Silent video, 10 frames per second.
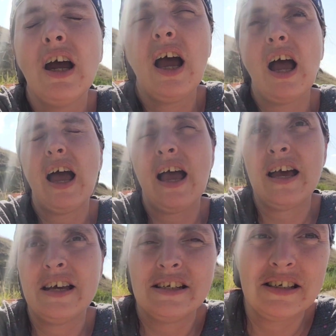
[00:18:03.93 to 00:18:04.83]

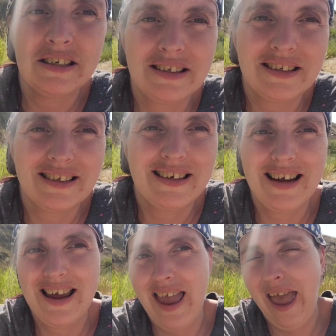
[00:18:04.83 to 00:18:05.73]
and
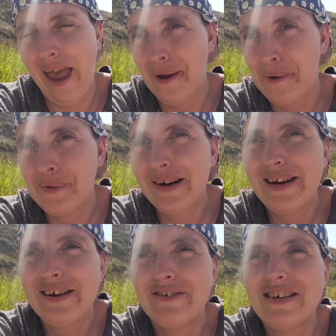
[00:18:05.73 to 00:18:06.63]
we're not
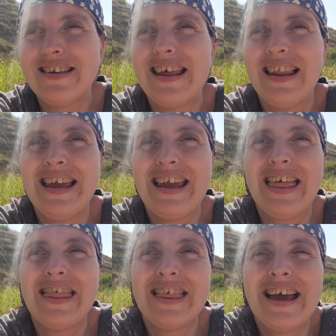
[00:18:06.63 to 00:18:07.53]
even like
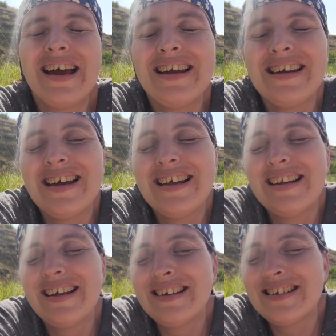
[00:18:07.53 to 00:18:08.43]
there yet,
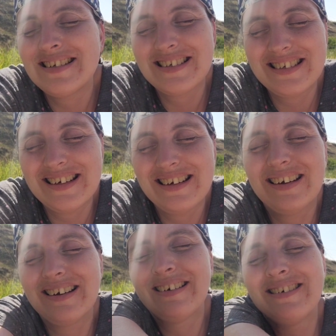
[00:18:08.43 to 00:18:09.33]
and it's just
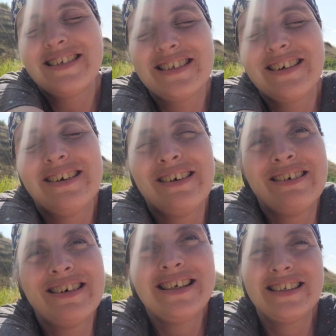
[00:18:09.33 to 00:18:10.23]

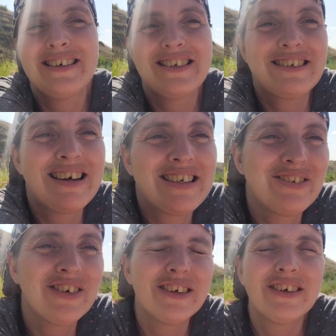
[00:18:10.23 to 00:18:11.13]
already so
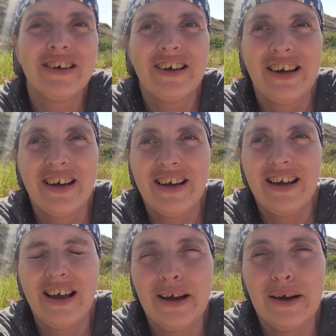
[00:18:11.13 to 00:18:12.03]
stressful.
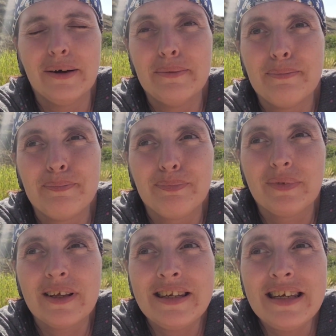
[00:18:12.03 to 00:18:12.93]

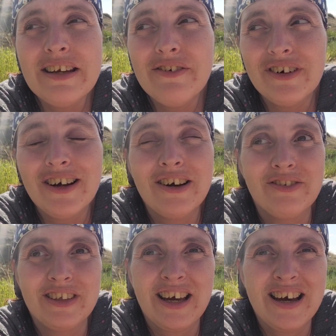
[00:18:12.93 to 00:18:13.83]
Neither of the
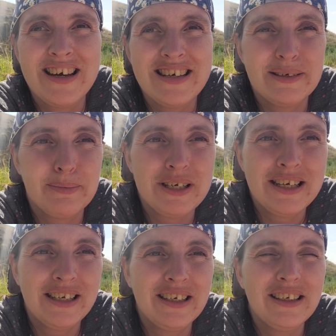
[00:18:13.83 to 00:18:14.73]
guys are
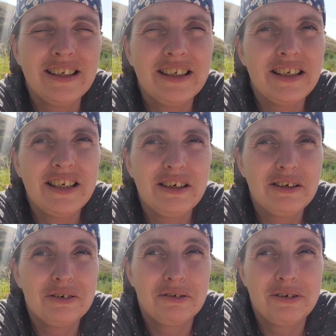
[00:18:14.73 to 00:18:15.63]
particularly
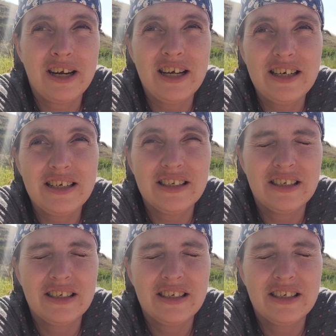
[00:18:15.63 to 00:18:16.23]
great.